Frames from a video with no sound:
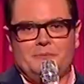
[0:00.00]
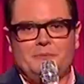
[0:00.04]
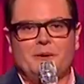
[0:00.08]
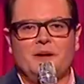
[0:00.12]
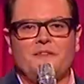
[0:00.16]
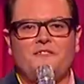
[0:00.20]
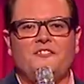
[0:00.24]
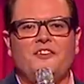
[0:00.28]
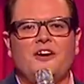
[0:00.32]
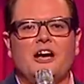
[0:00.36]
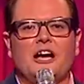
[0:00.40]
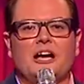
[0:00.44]

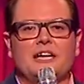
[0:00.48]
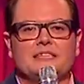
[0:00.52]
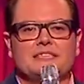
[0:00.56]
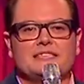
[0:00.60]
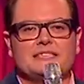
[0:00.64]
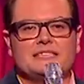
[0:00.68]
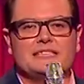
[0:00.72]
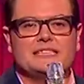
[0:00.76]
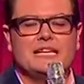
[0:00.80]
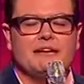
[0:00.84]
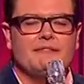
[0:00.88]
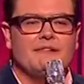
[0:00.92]
But
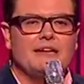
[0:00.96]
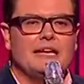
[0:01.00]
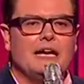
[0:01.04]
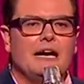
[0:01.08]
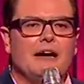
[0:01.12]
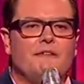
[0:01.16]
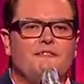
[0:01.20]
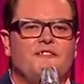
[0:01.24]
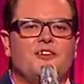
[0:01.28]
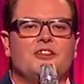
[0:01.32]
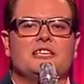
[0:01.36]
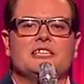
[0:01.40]
first, give it
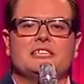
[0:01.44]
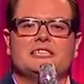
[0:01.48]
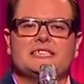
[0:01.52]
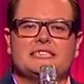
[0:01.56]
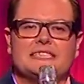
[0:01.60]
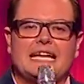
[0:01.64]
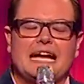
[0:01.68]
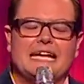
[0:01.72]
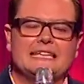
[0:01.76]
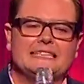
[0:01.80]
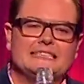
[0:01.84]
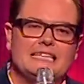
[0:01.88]
up for the
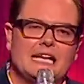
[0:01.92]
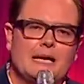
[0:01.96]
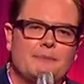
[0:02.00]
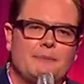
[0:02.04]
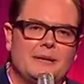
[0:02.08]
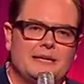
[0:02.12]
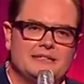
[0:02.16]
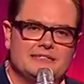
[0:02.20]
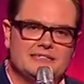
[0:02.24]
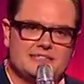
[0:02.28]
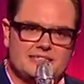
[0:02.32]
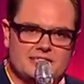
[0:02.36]

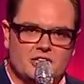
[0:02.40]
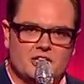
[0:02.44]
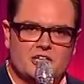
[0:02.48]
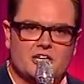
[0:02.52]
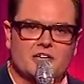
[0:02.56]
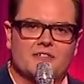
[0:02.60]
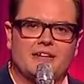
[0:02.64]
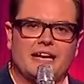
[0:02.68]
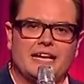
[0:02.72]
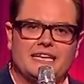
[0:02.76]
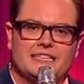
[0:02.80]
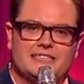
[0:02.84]
stand-up and
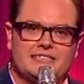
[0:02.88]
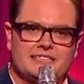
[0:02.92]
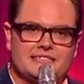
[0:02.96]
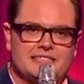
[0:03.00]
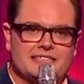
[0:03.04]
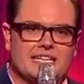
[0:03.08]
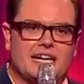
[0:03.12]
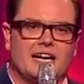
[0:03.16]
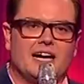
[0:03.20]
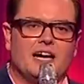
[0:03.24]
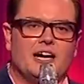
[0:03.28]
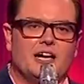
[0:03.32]
Soccer Aid
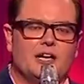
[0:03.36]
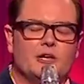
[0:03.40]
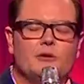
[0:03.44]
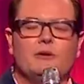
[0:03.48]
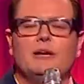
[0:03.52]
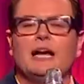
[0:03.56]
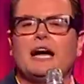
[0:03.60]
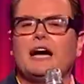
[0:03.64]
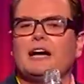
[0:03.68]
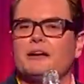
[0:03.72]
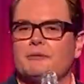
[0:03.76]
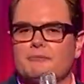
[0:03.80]
star
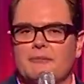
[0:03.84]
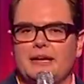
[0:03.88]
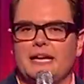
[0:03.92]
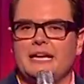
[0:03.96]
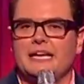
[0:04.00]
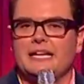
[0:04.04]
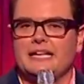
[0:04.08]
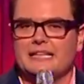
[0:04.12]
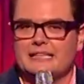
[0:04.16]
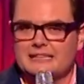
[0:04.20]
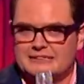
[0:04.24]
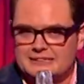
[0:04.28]
who, like
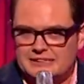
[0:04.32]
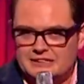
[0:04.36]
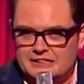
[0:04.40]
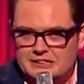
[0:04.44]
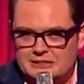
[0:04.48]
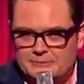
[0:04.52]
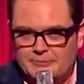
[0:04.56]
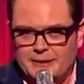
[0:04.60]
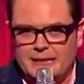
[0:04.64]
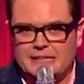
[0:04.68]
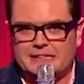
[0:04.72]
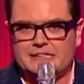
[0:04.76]
me, is at
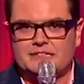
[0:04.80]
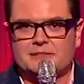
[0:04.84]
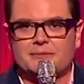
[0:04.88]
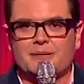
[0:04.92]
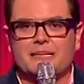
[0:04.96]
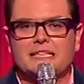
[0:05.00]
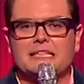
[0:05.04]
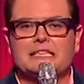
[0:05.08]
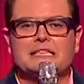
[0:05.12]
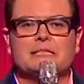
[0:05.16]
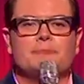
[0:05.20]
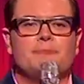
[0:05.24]
his best
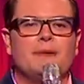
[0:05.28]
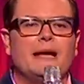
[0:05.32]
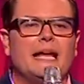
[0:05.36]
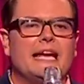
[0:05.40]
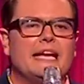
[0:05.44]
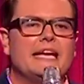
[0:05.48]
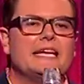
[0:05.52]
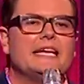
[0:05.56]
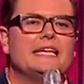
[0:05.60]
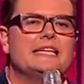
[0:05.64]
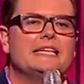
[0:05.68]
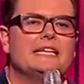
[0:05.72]
when he's
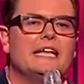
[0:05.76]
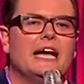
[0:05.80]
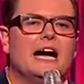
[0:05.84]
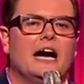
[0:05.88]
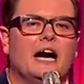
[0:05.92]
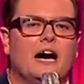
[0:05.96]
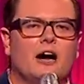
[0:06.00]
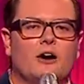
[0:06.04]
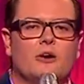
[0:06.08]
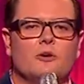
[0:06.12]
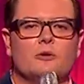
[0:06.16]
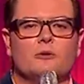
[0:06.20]
playing in the
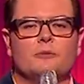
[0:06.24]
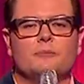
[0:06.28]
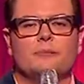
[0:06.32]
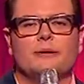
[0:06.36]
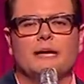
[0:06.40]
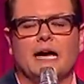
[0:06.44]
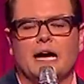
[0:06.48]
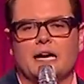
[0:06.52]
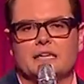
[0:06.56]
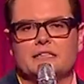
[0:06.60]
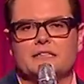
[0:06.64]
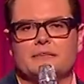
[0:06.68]
hole
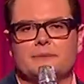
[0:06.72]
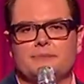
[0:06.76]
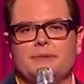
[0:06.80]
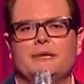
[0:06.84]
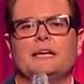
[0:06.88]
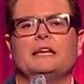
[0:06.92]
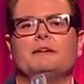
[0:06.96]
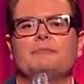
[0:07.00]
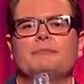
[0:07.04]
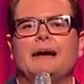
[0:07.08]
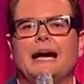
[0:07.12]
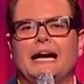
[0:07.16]
behind a
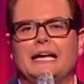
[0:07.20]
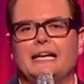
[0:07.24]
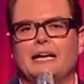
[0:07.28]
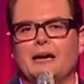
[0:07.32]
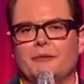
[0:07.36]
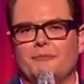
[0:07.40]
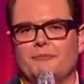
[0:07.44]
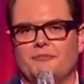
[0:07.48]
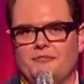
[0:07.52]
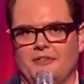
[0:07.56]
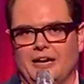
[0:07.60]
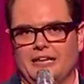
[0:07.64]
big man
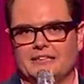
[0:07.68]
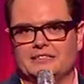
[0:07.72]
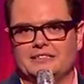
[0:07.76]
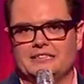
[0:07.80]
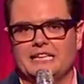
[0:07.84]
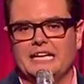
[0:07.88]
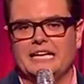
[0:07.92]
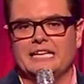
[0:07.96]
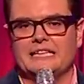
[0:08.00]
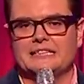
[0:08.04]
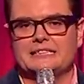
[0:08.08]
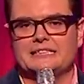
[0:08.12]
up
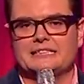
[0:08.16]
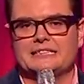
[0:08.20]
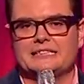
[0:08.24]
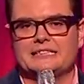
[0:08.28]
front. I'm